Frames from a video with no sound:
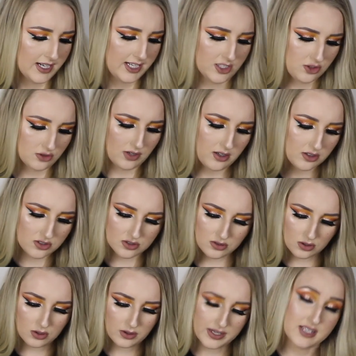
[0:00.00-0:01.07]
It's
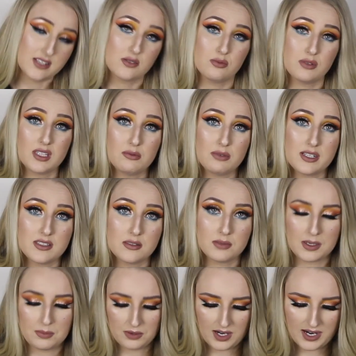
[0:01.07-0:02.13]
drugstore, it's really
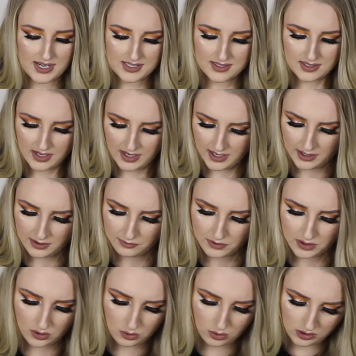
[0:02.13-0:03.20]
reasonably priced, and
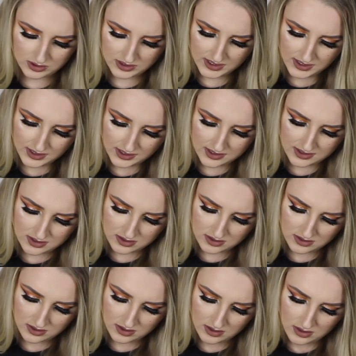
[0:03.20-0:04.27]
for the quality,
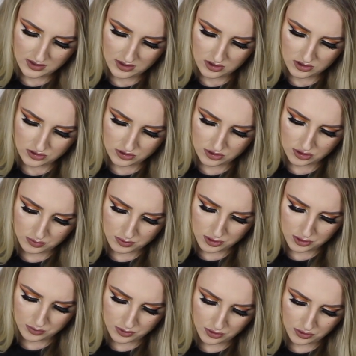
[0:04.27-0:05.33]
it's super
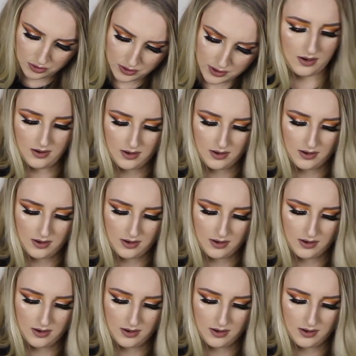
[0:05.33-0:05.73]
duper good.